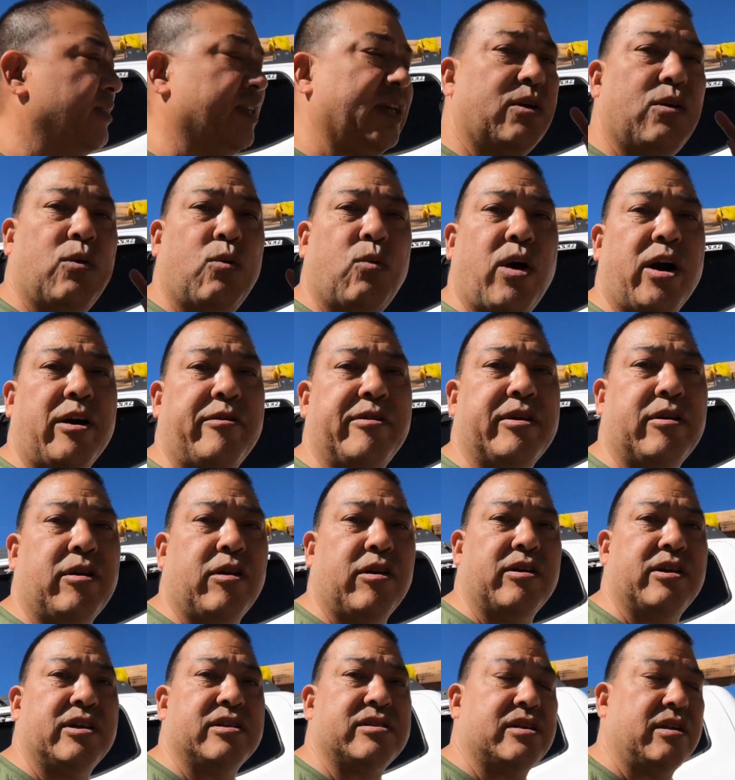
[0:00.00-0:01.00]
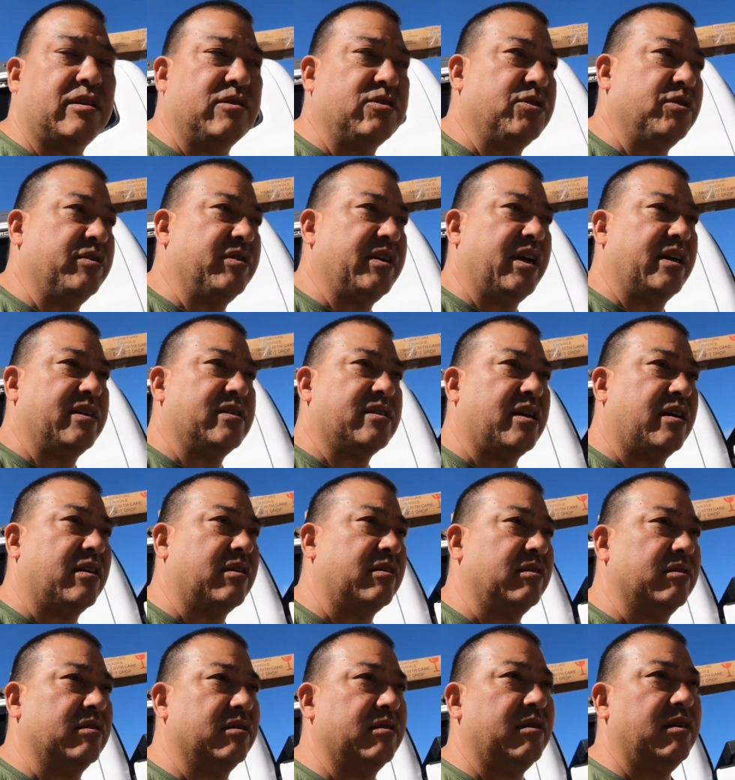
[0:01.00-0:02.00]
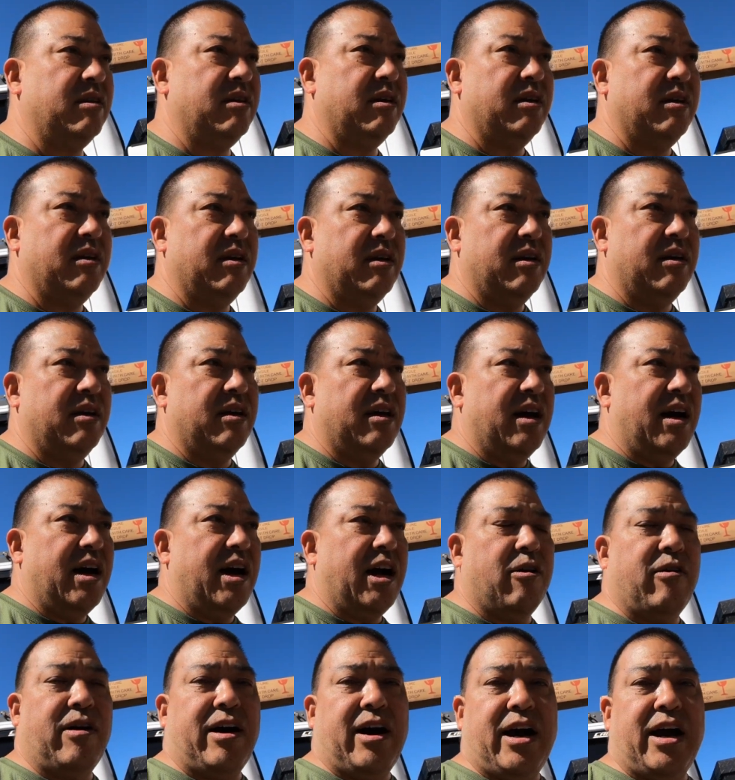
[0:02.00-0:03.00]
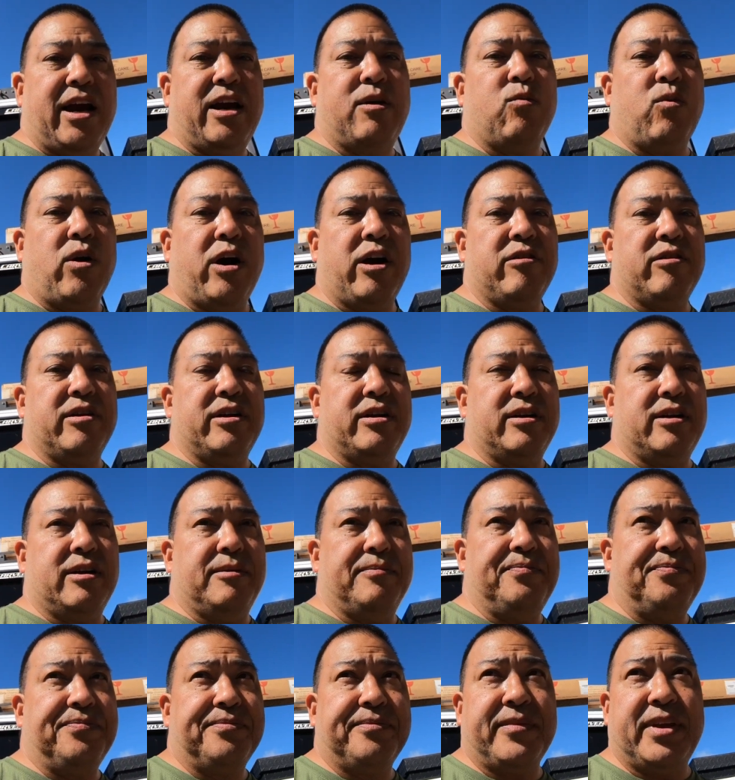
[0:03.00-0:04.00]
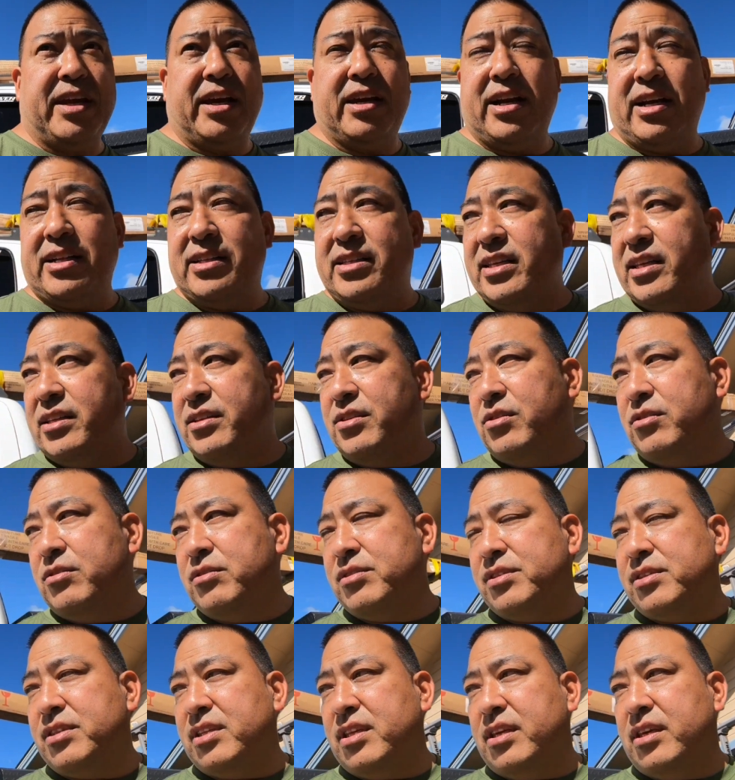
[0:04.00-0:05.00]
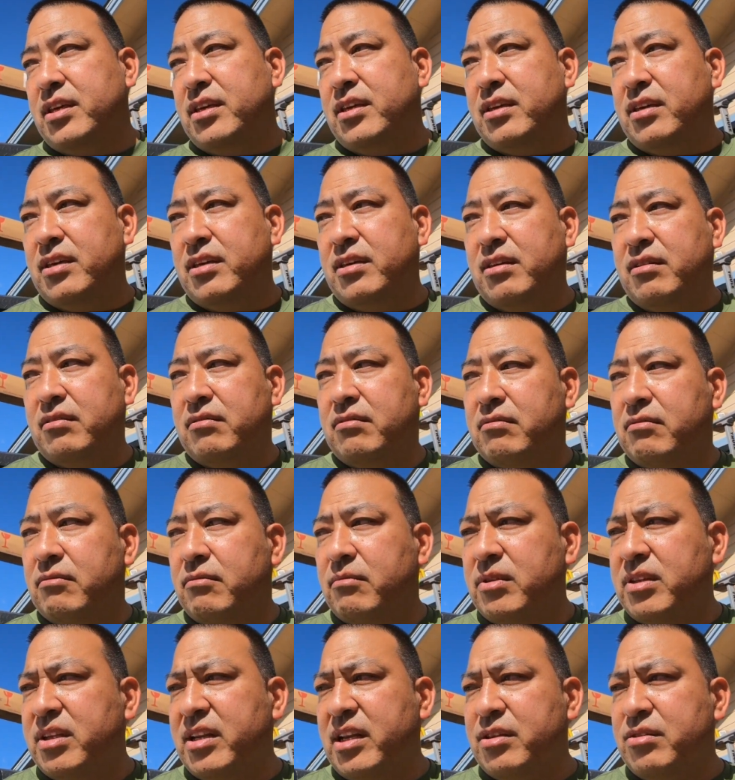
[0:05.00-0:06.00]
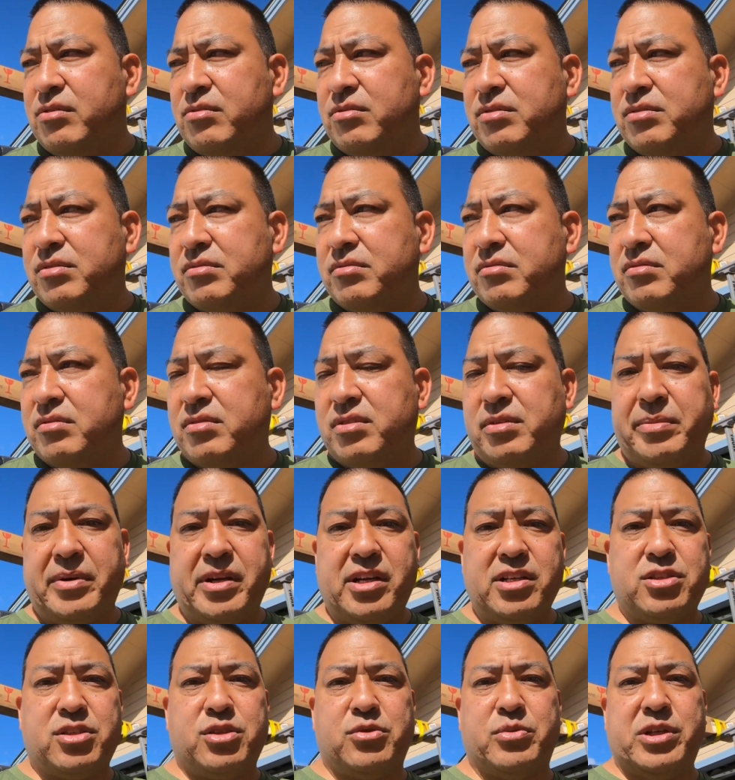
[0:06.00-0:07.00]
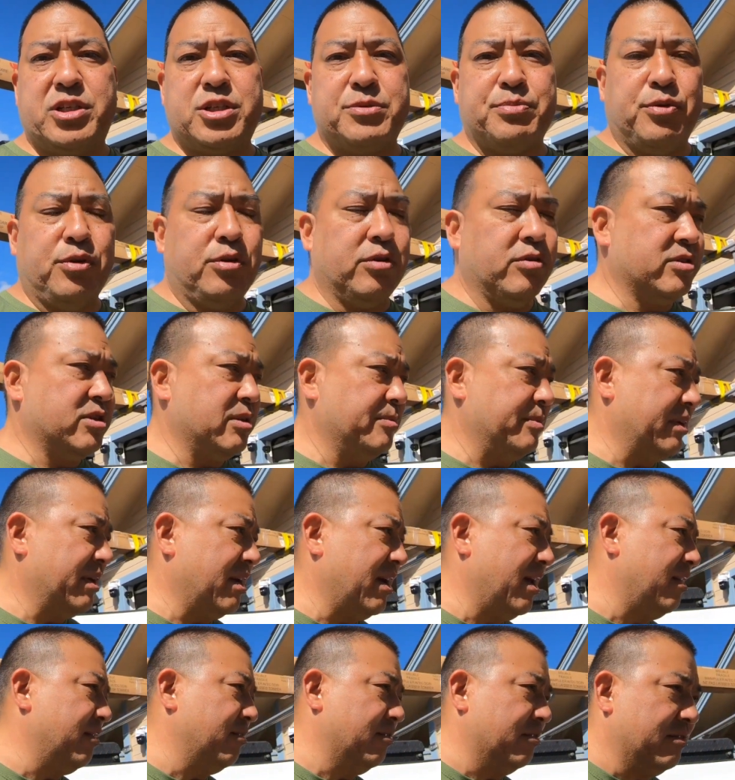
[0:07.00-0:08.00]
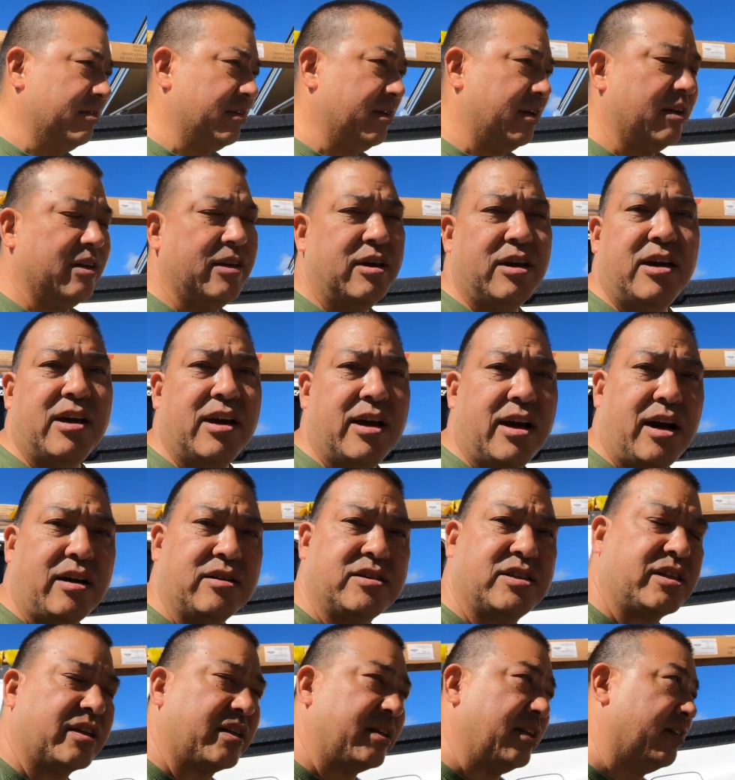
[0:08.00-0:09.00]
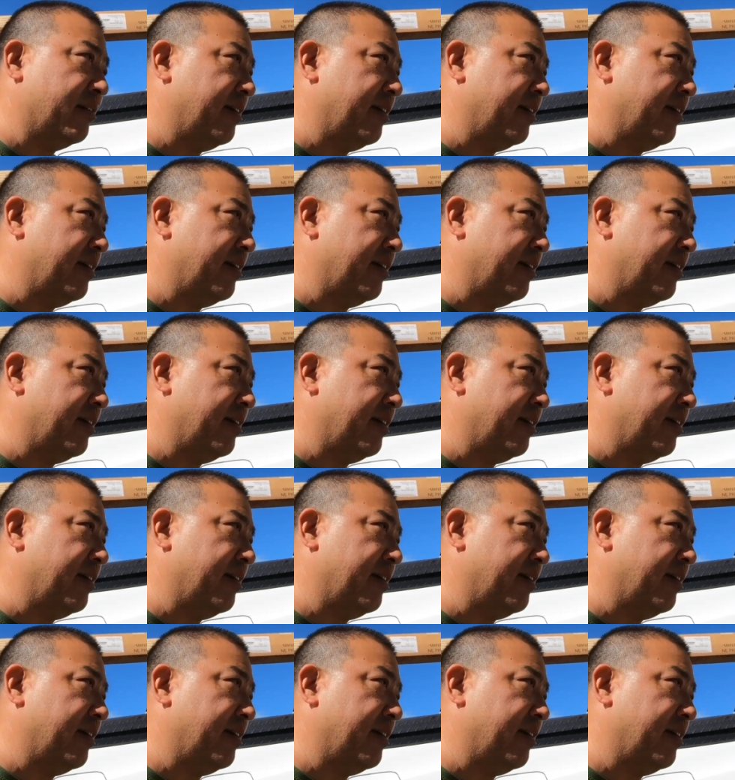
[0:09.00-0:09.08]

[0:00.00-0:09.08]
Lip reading: wiring harness, and I'll show you guys how I wired it up. And I did use what did I use? Some kind of Switch Pro or something. I don't know. I'll check it out.